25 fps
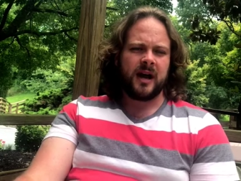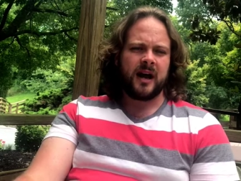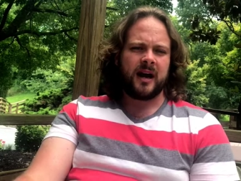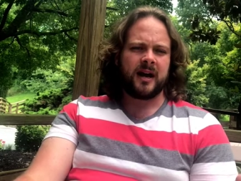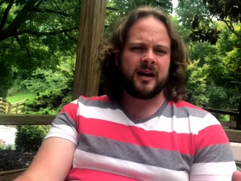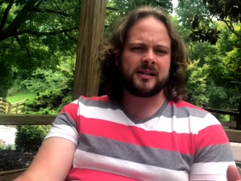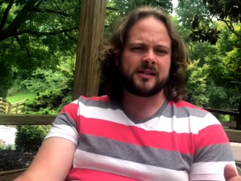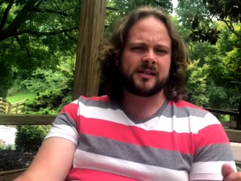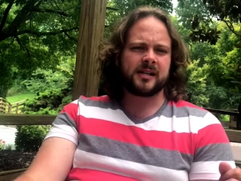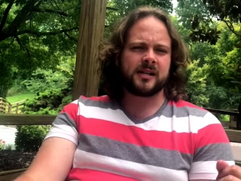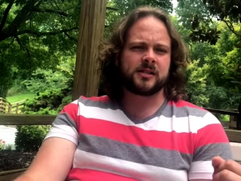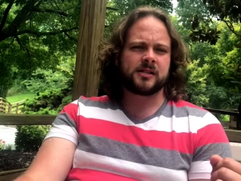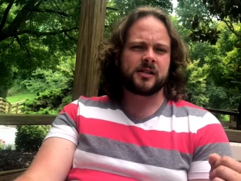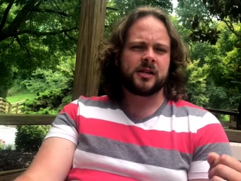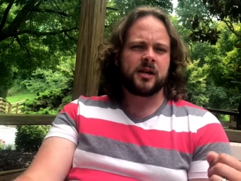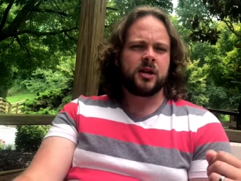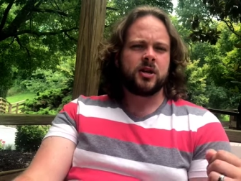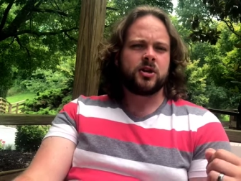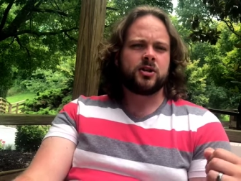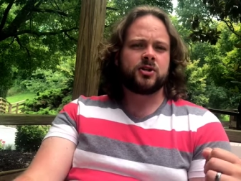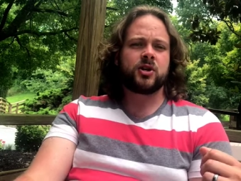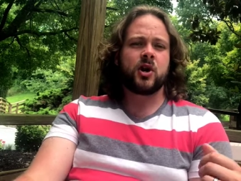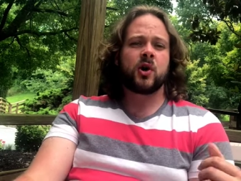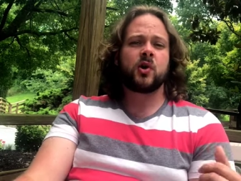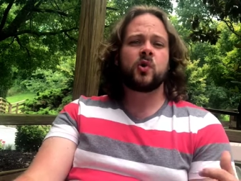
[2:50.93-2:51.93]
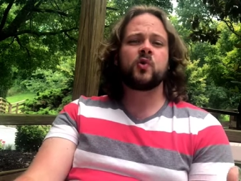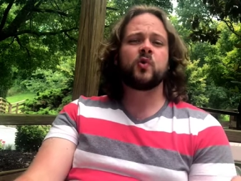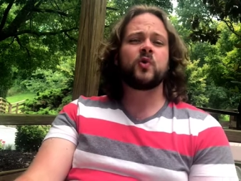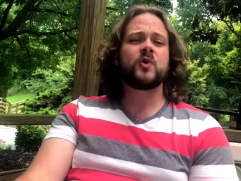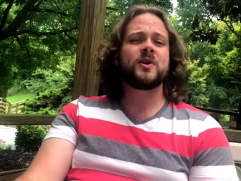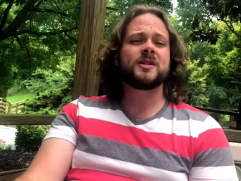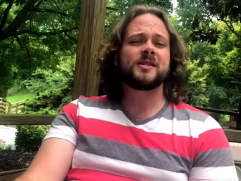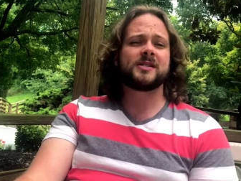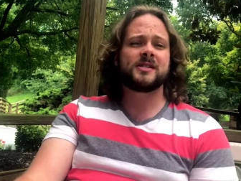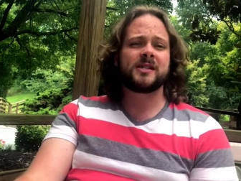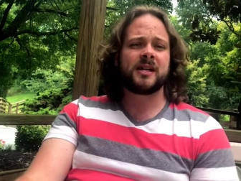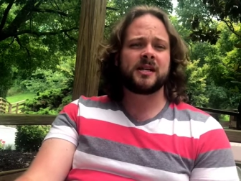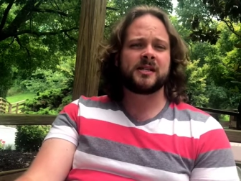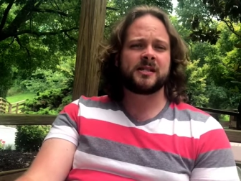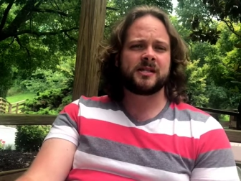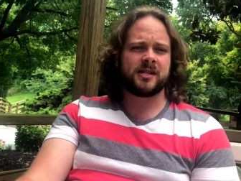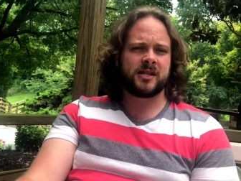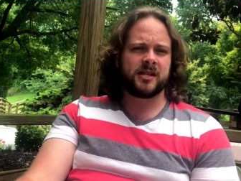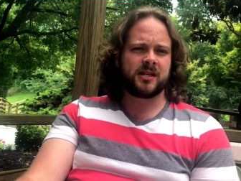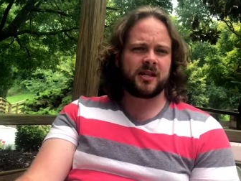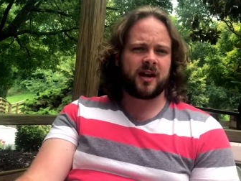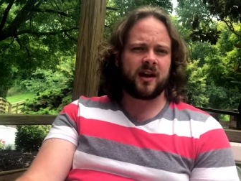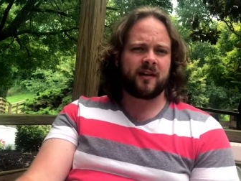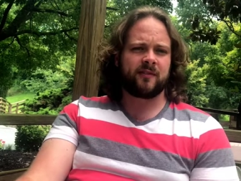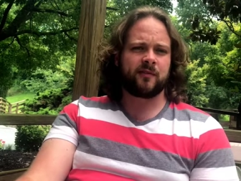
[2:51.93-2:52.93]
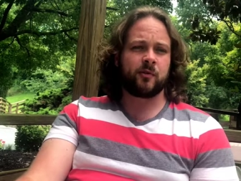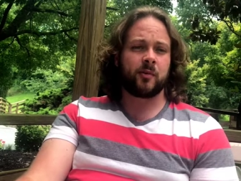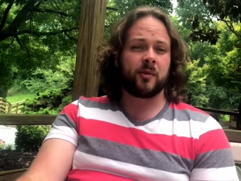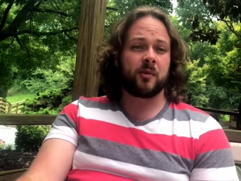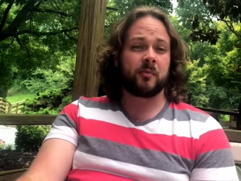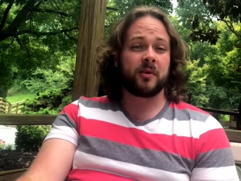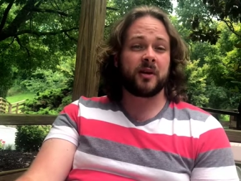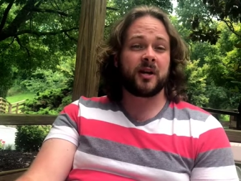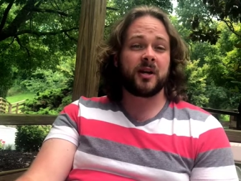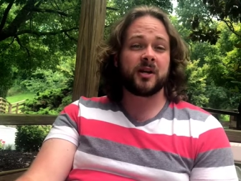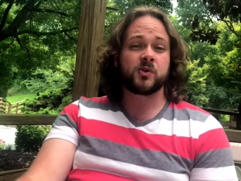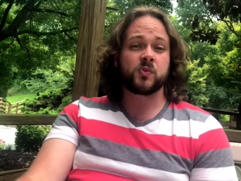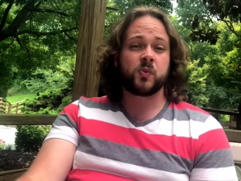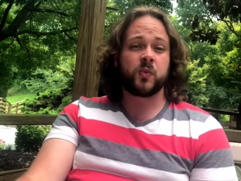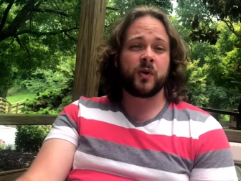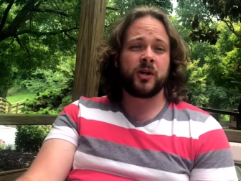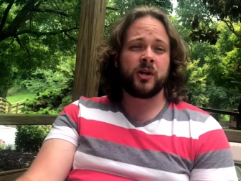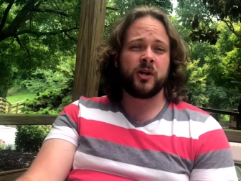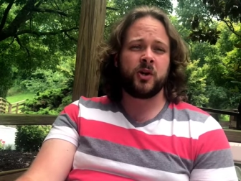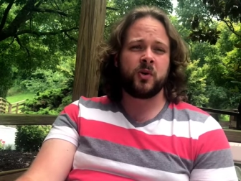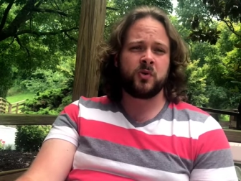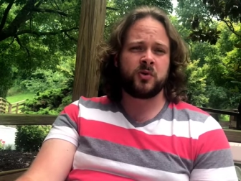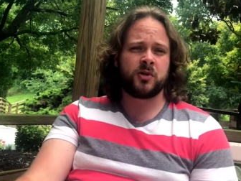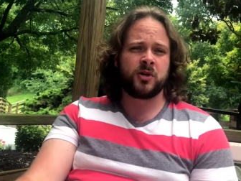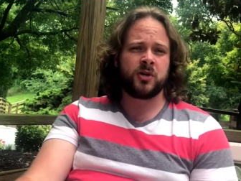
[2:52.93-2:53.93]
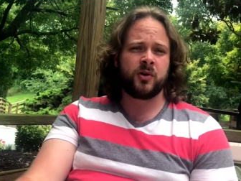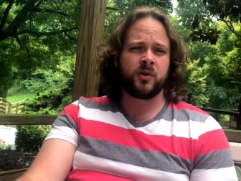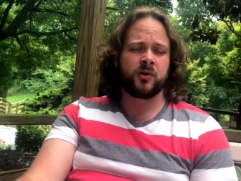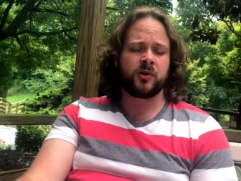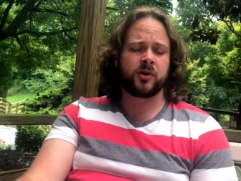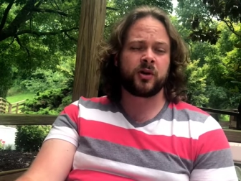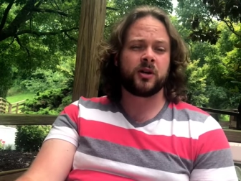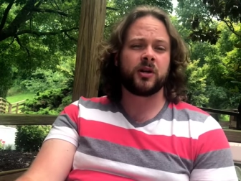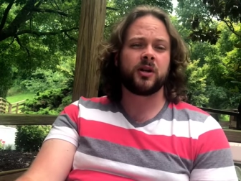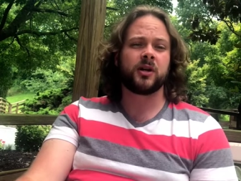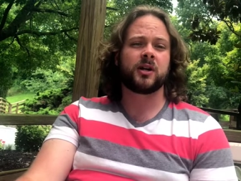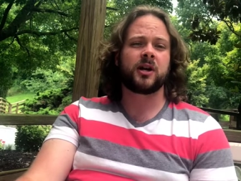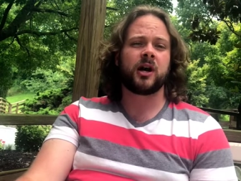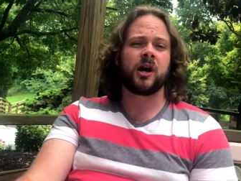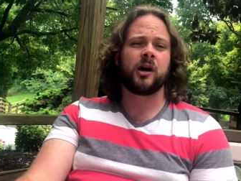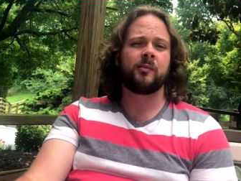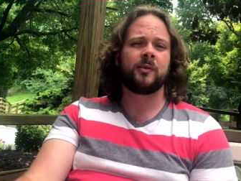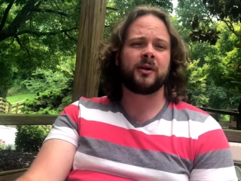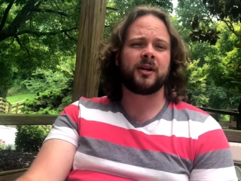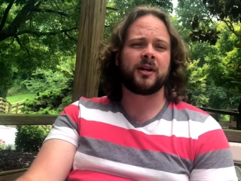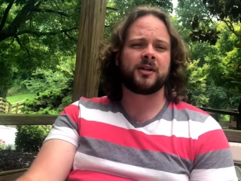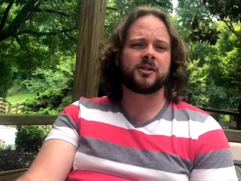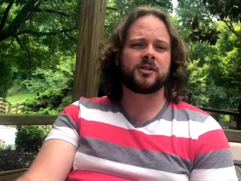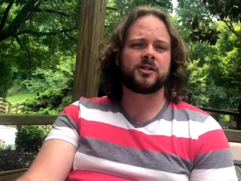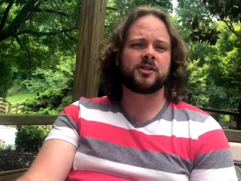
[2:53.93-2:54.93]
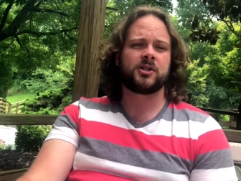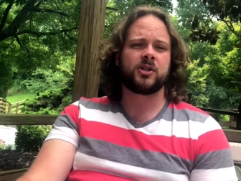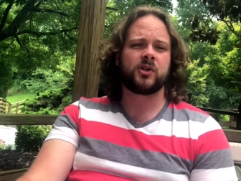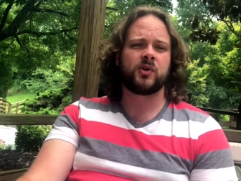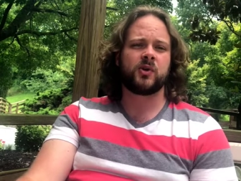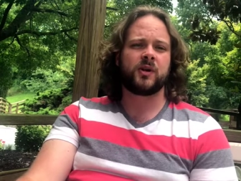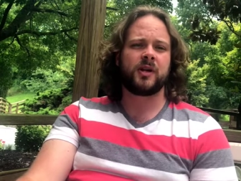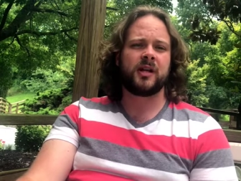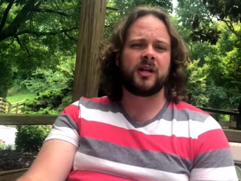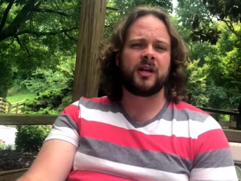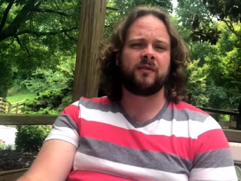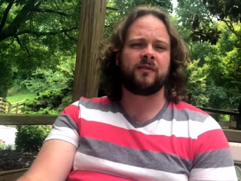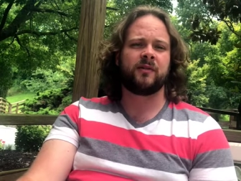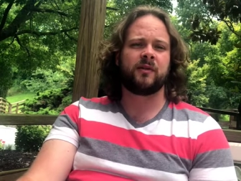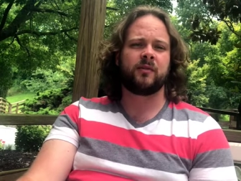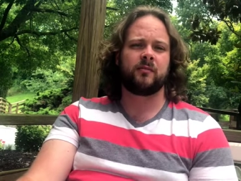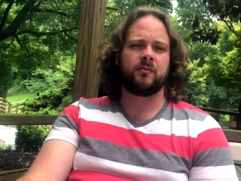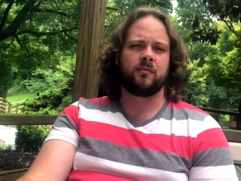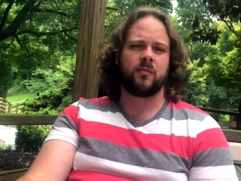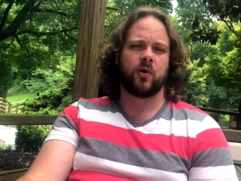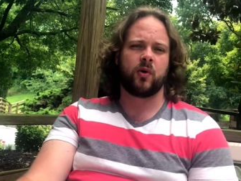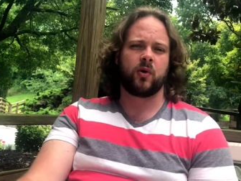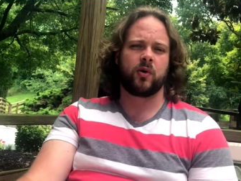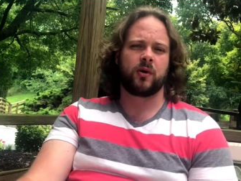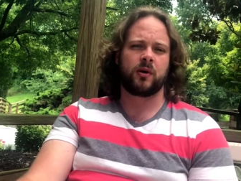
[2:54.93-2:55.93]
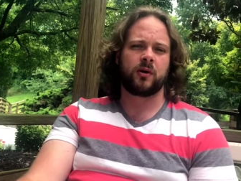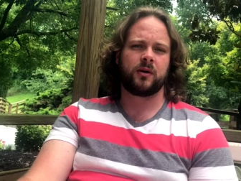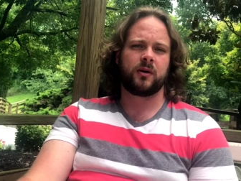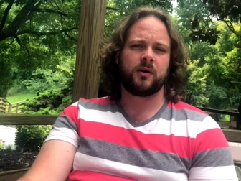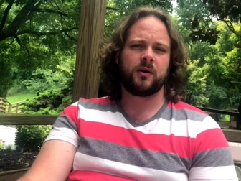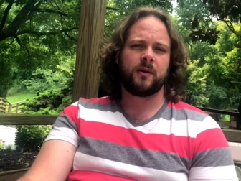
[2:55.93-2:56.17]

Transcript: And he says, don't resist the government, because when you do, they're going to come against you even more.